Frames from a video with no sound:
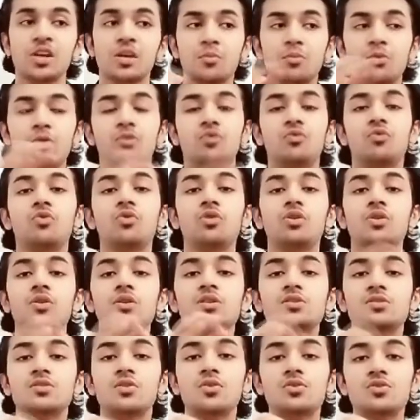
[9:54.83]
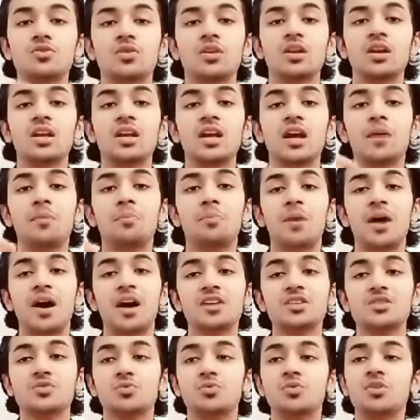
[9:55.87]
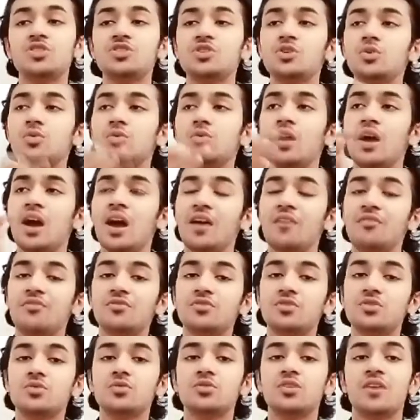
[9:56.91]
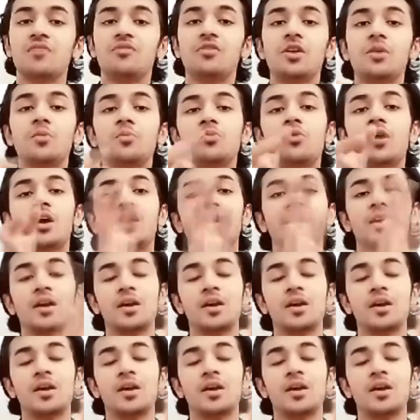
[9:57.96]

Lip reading: Portfolio is not only a part which you have to develop while